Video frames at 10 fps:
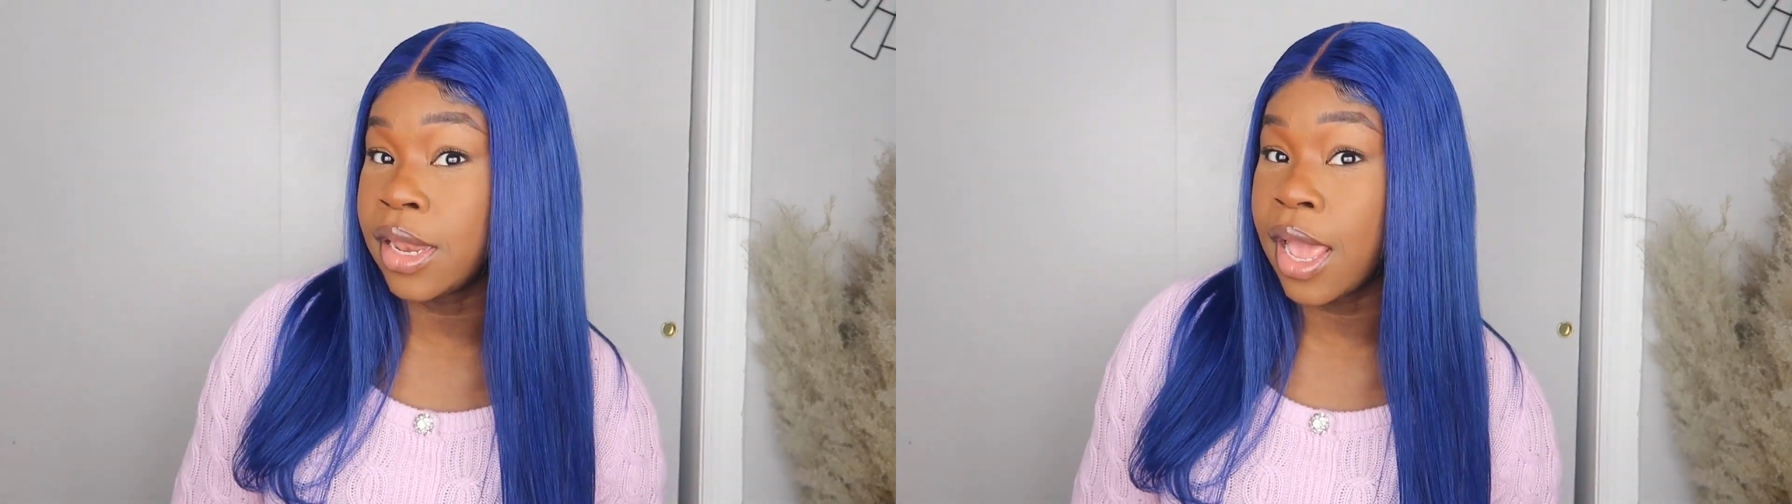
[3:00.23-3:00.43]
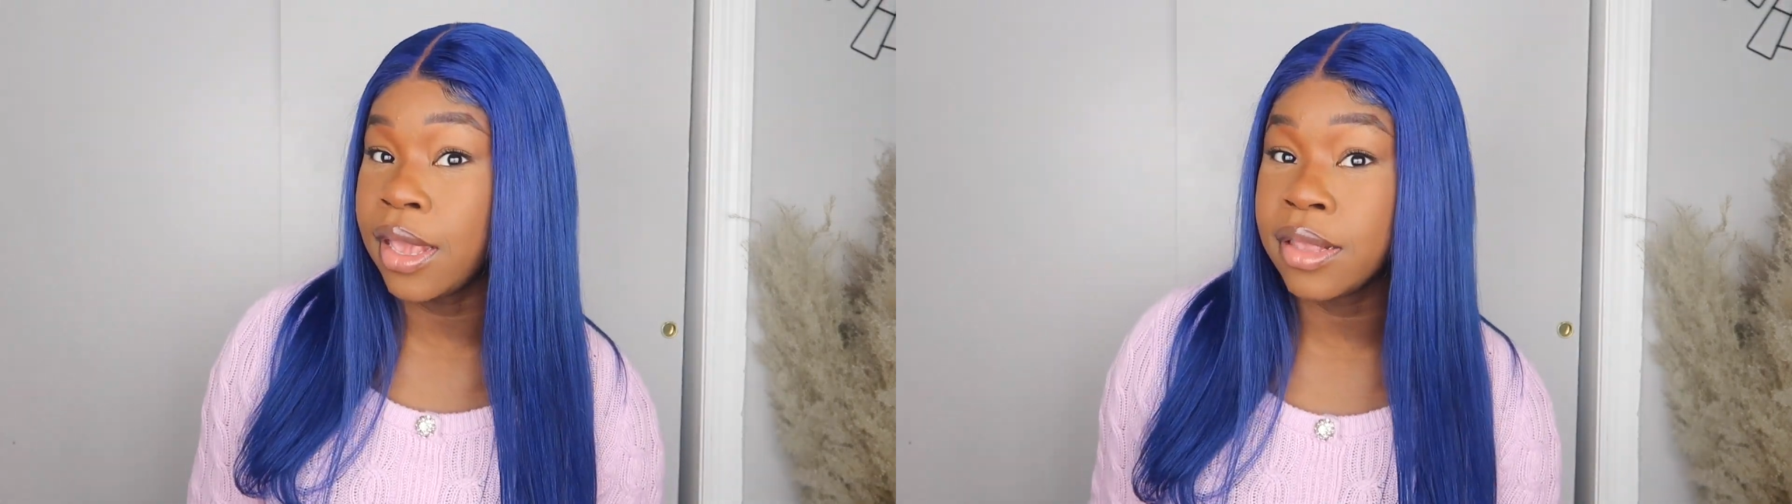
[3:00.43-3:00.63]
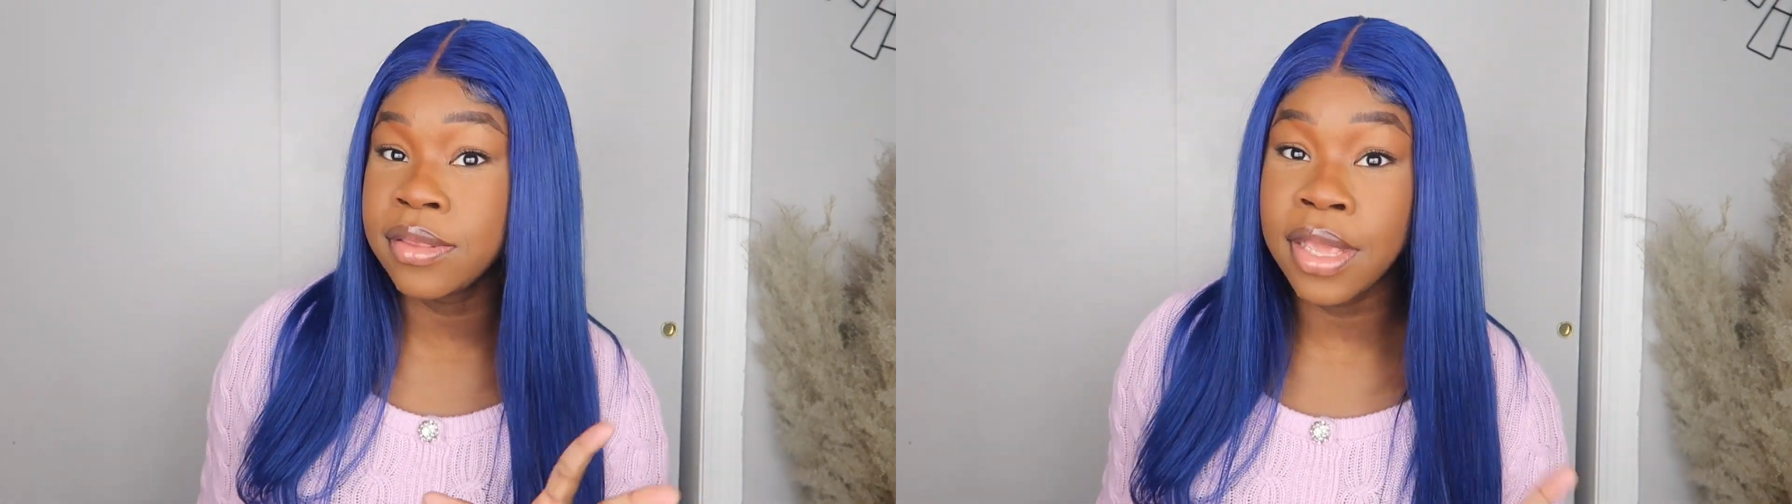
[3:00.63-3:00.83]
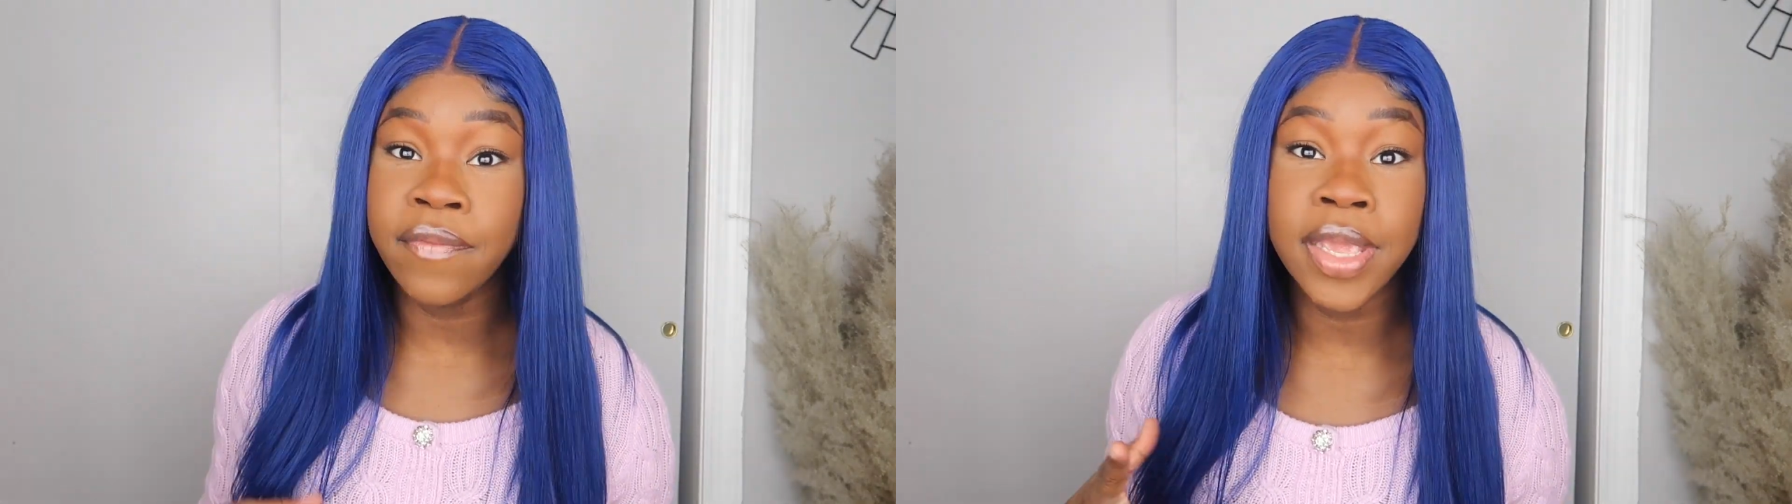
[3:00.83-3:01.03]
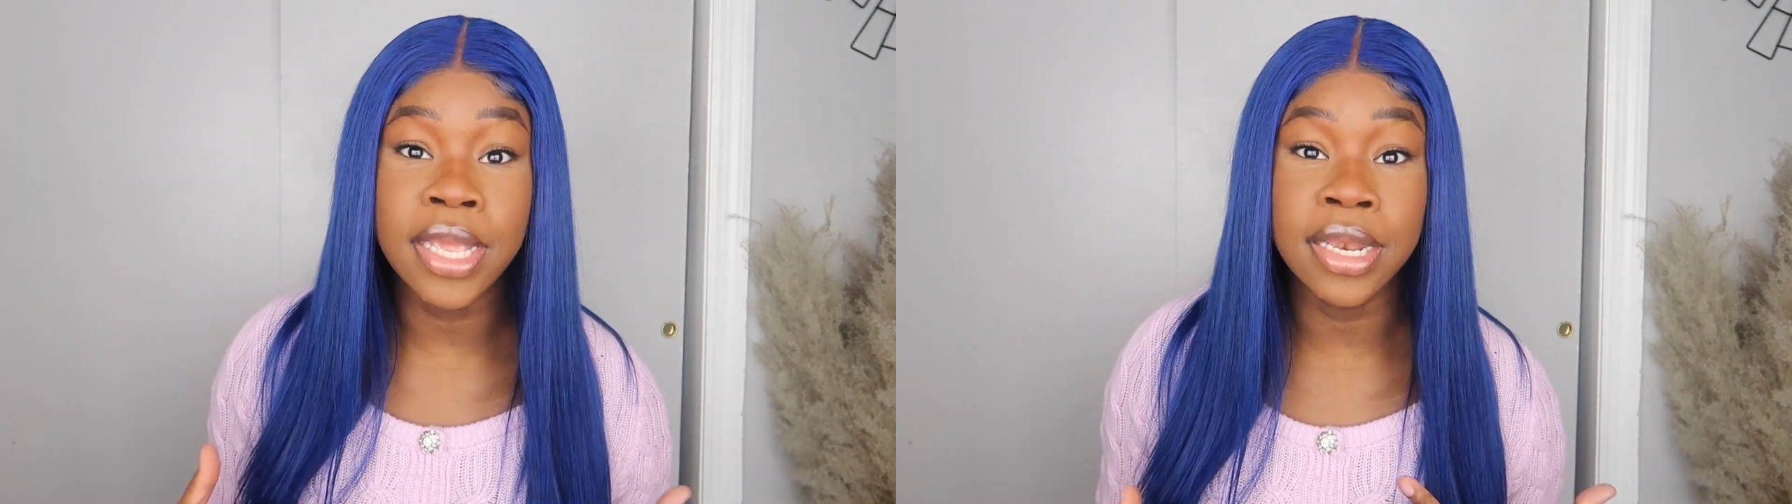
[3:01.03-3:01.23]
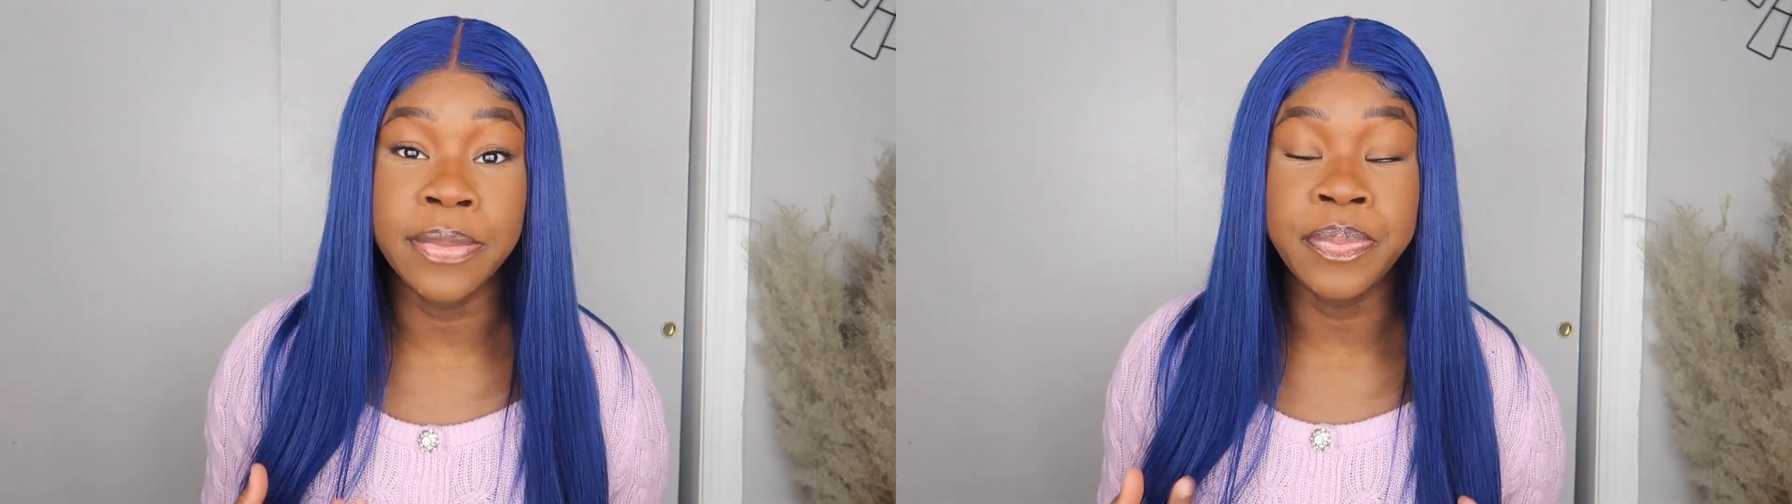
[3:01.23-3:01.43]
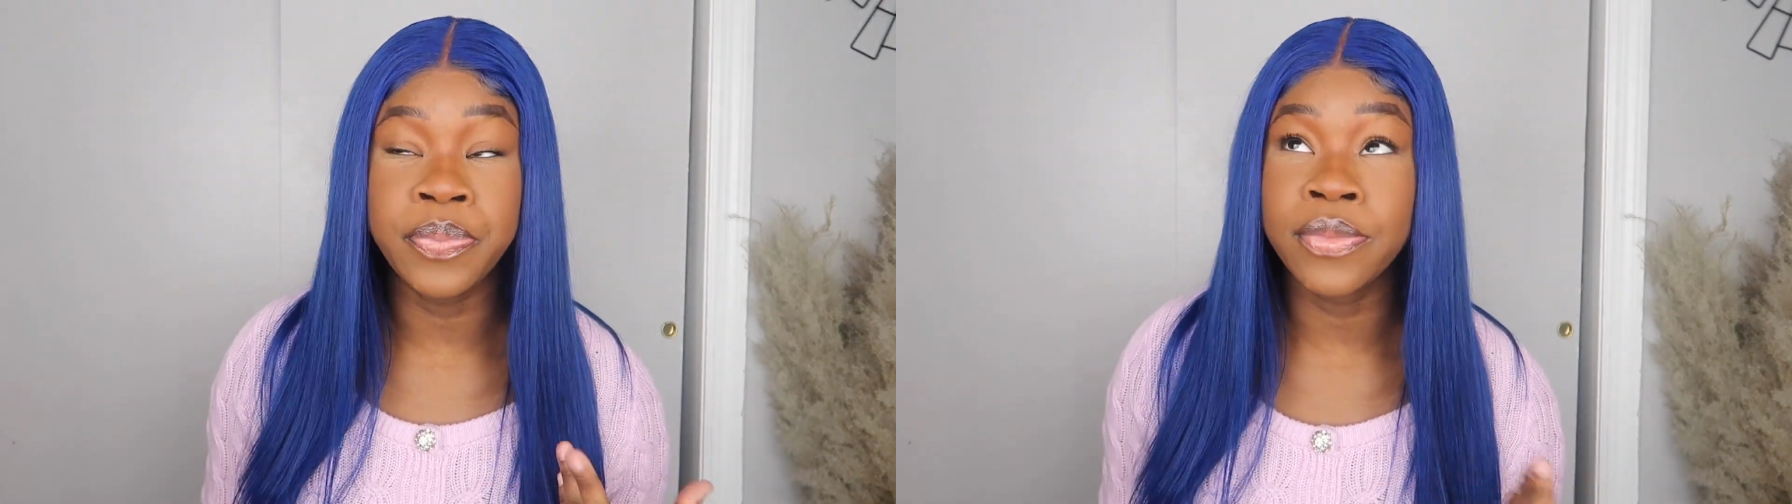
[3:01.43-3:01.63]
Like, it's given,